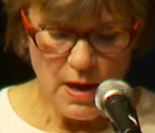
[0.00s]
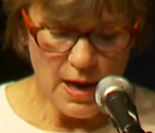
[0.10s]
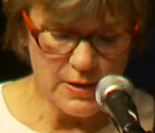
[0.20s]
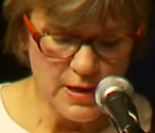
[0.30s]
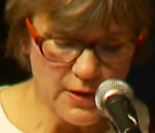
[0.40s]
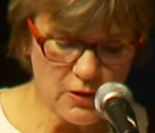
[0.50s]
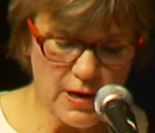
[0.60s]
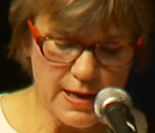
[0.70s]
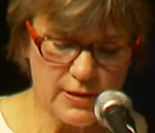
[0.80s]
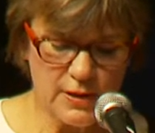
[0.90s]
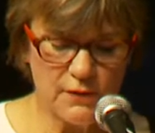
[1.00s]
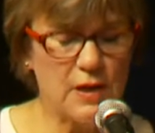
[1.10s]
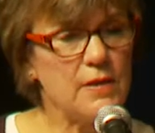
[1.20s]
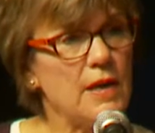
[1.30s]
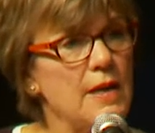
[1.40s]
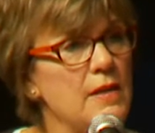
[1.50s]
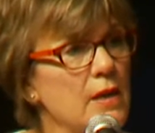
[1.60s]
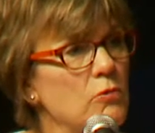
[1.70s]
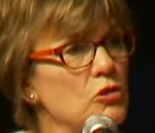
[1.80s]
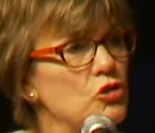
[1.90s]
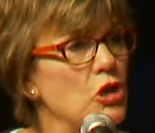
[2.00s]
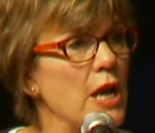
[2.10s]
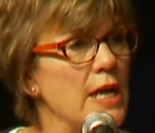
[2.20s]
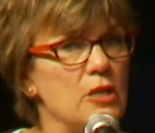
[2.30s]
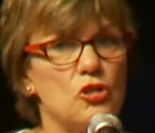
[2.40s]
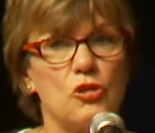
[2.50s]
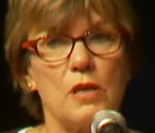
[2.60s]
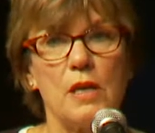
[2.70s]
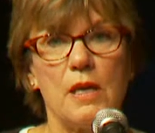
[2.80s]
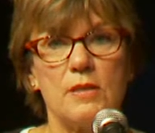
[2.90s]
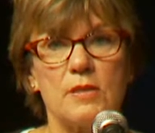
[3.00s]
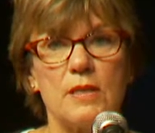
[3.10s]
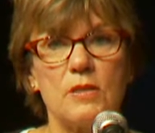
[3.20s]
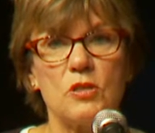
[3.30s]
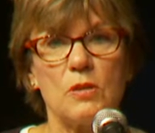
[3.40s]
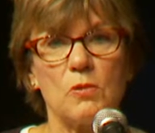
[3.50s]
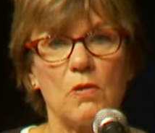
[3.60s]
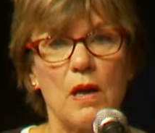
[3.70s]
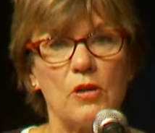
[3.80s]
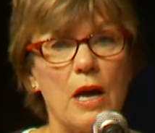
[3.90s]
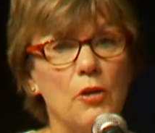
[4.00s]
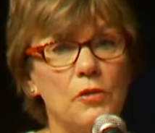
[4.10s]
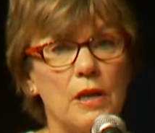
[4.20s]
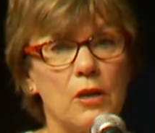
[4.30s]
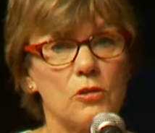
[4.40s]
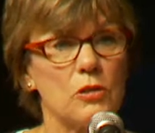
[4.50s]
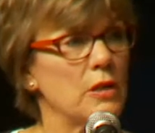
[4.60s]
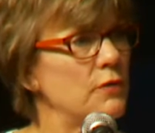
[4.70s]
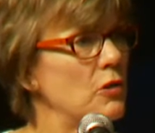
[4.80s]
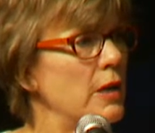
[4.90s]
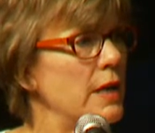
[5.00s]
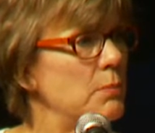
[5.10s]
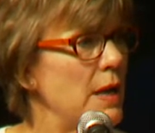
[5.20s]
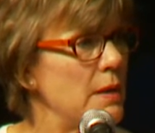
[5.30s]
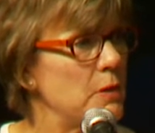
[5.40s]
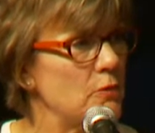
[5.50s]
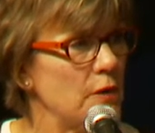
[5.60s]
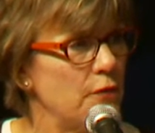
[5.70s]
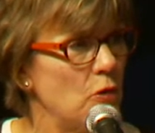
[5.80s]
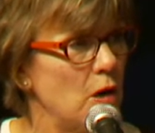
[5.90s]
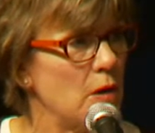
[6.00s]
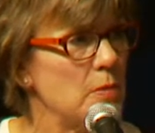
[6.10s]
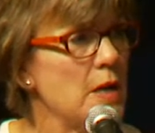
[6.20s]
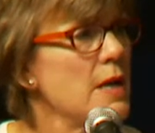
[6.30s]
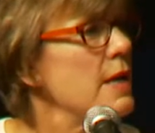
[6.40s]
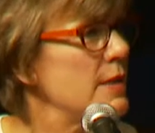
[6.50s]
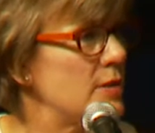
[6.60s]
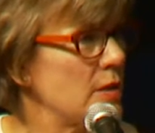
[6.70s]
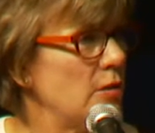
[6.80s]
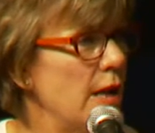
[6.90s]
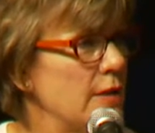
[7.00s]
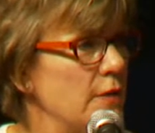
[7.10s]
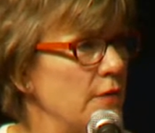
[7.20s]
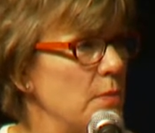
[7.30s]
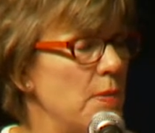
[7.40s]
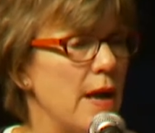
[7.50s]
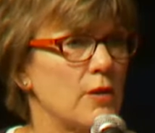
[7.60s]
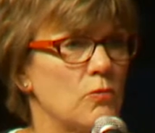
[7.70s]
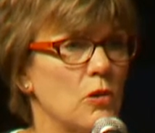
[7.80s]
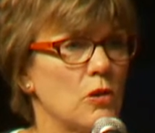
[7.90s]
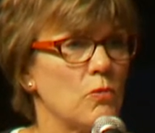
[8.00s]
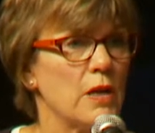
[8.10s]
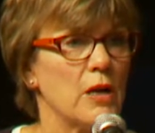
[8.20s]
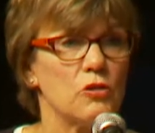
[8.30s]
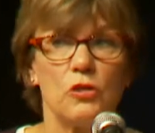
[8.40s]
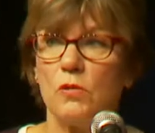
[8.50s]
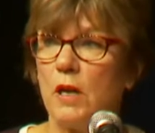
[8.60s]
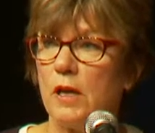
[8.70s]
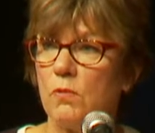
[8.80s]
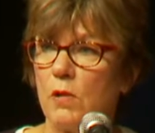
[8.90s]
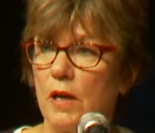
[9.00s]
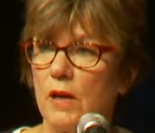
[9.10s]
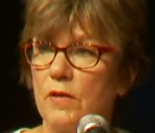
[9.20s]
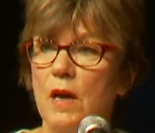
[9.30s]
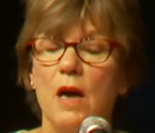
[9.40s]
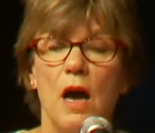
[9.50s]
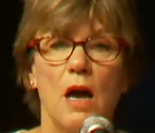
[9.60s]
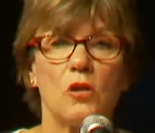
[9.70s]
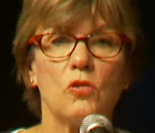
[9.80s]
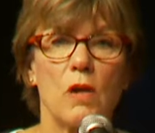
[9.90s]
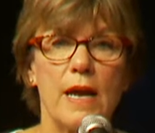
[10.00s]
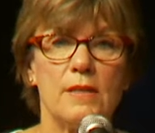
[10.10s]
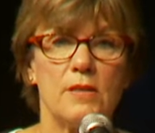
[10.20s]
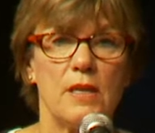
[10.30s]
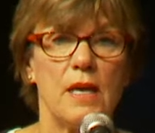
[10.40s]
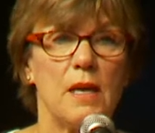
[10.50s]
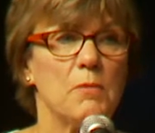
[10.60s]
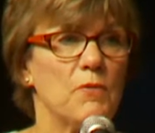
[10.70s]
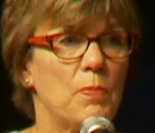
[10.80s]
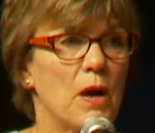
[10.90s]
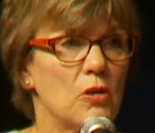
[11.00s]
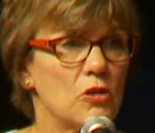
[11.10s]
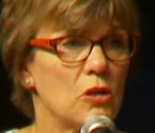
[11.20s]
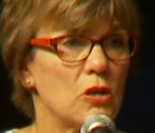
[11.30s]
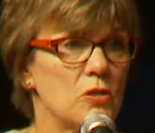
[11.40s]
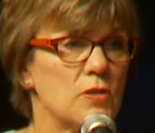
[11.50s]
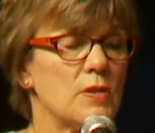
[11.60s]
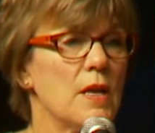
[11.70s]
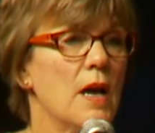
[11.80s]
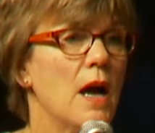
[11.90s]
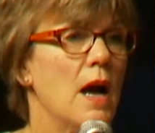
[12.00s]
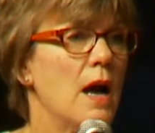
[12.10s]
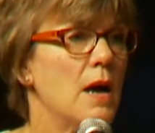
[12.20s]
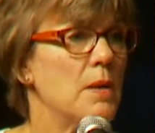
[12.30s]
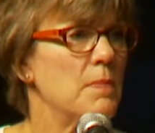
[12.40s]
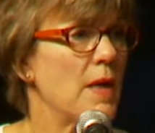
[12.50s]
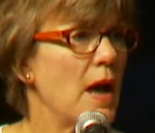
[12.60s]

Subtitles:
Another activity that I think will change the system around healthcare delivery and payment reform is the collective impact work we are doing with a great team of partners. I'm